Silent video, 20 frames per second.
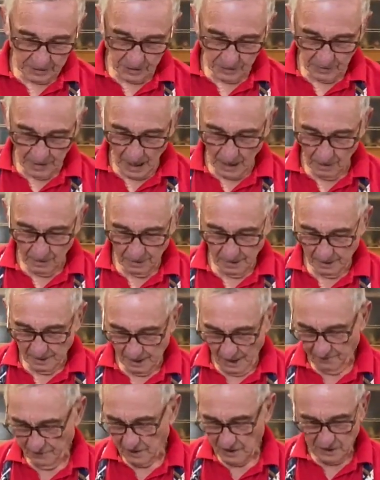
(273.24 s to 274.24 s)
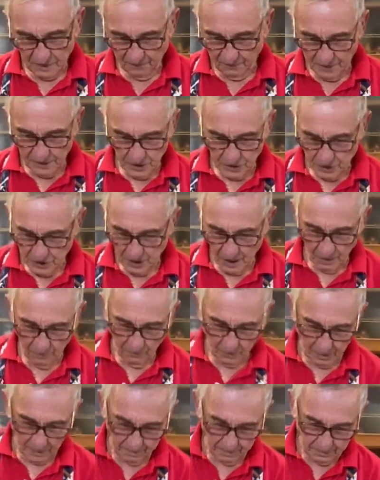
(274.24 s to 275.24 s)
so now after it's finished, now
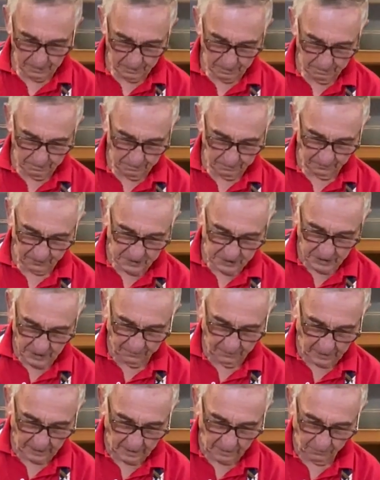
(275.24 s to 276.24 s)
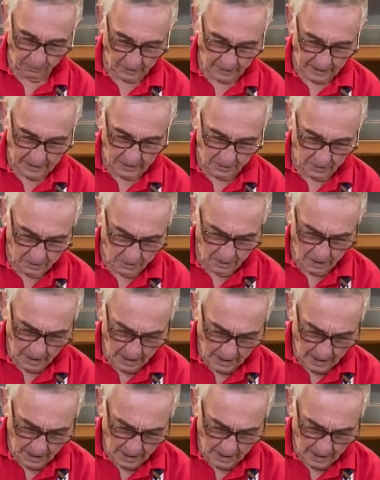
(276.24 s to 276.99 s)
we're serving it. What I do,